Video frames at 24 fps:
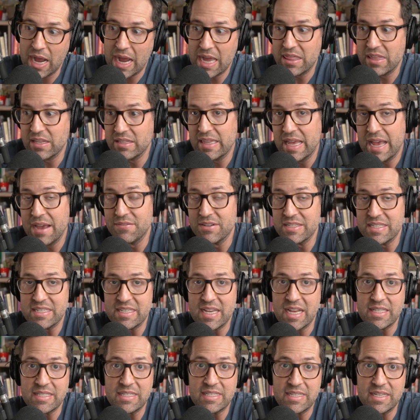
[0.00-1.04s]
I think they have a
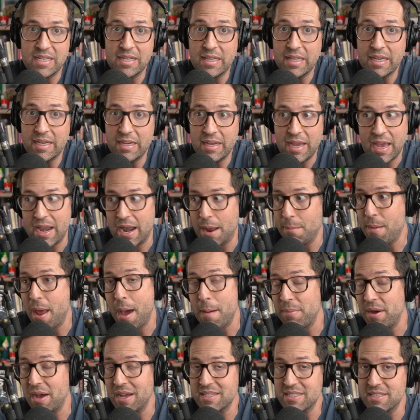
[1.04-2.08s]
set ceiling, and I'm
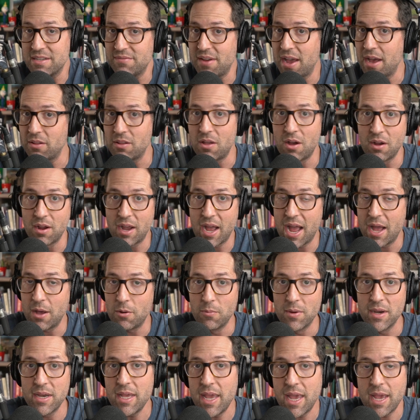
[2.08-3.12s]
not positive how long
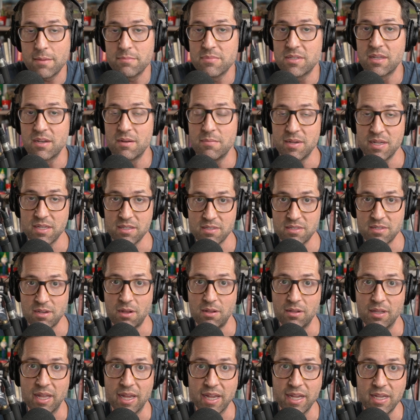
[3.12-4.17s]
Kyle Whittingham's going to be in
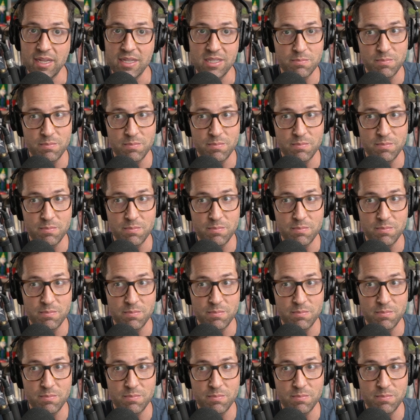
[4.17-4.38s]
Salt Lake.